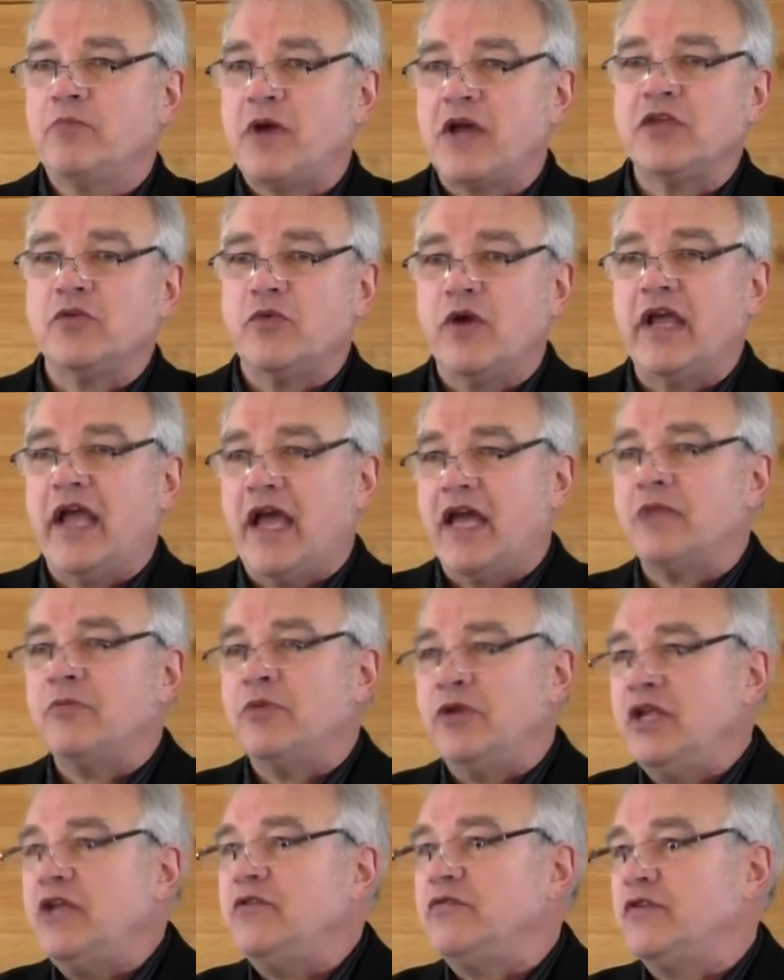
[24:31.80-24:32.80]
By the way,
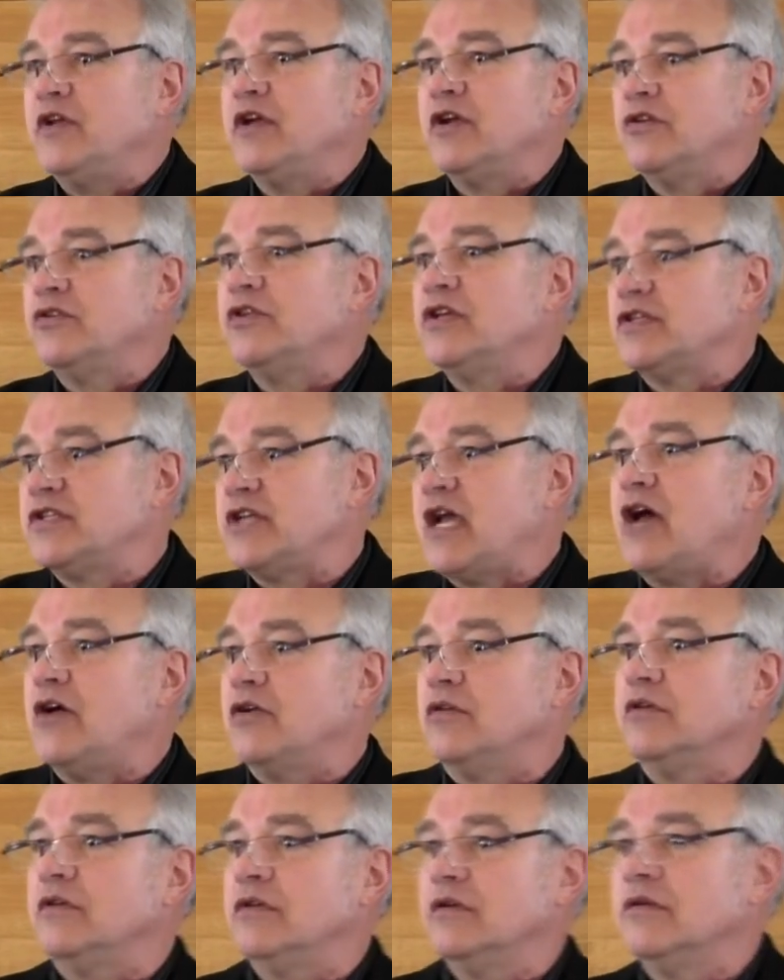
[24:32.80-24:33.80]
Adam and Eve figured this
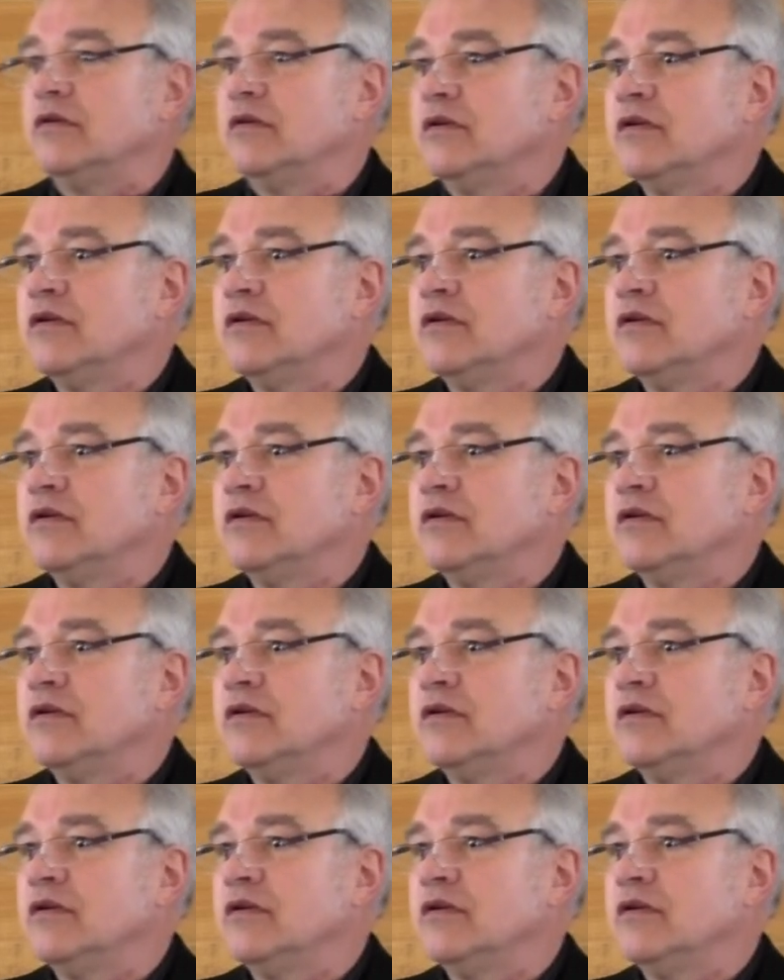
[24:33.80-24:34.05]
out